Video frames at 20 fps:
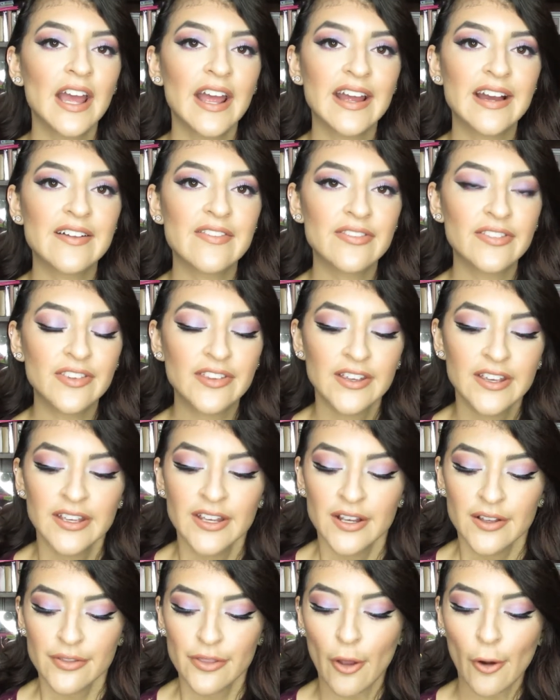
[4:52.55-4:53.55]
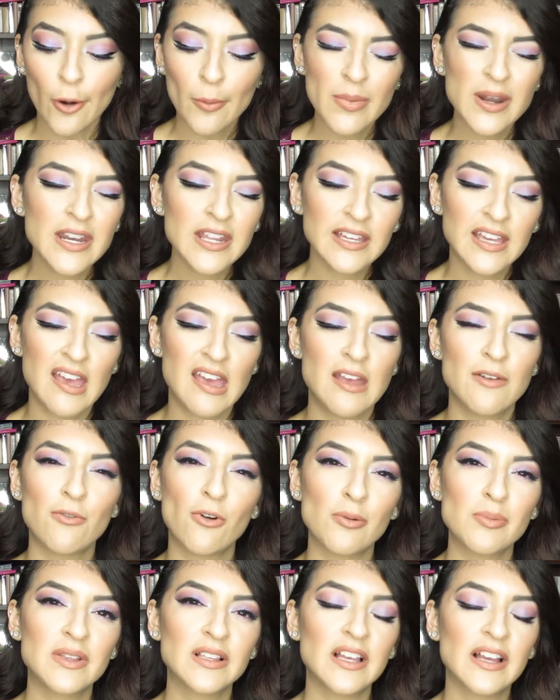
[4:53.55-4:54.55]
and the Urban Decay
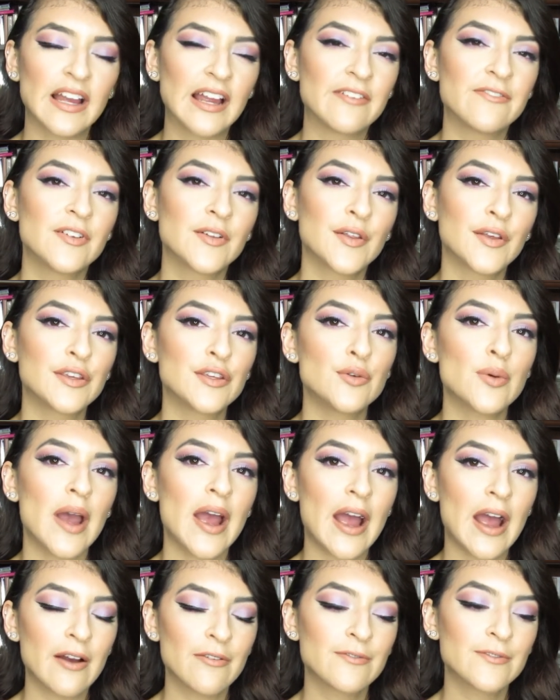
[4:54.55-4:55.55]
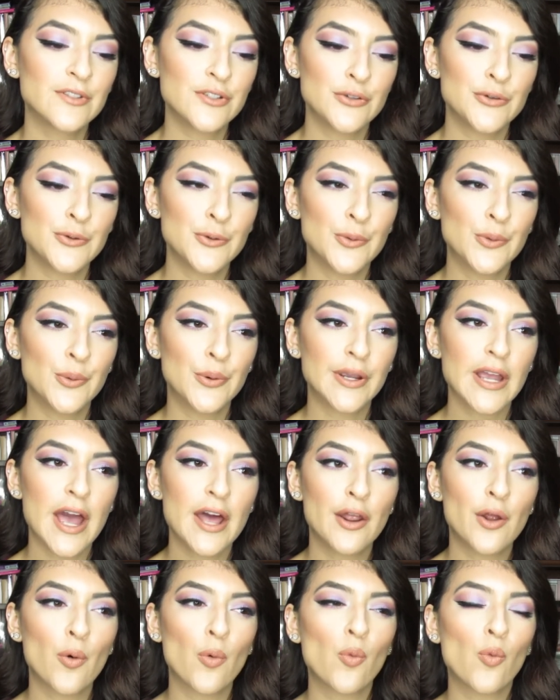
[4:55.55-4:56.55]
formula, I feel like you have to
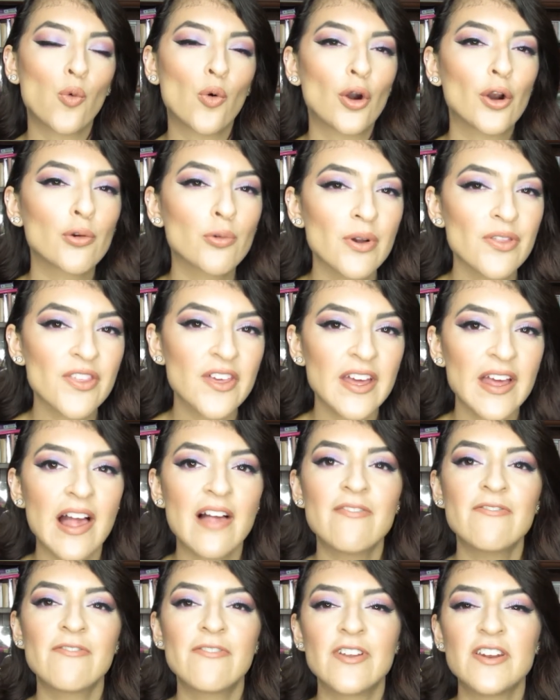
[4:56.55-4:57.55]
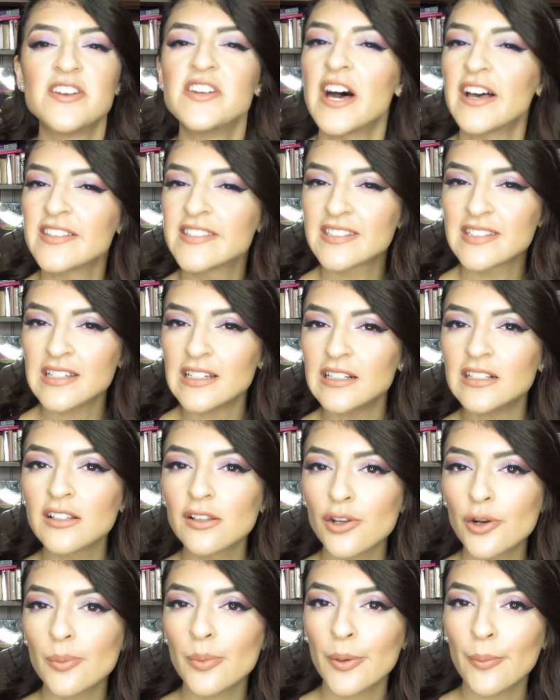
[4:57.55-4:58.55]
kind of work with it and finesse it a
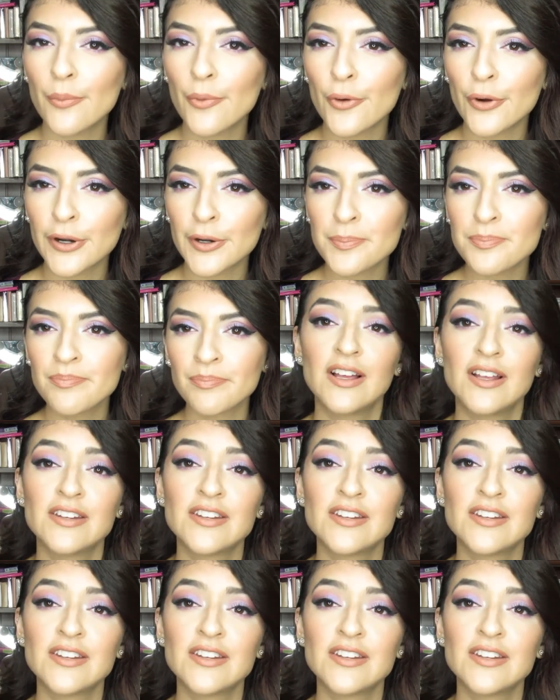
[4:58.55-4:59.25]
little bit more.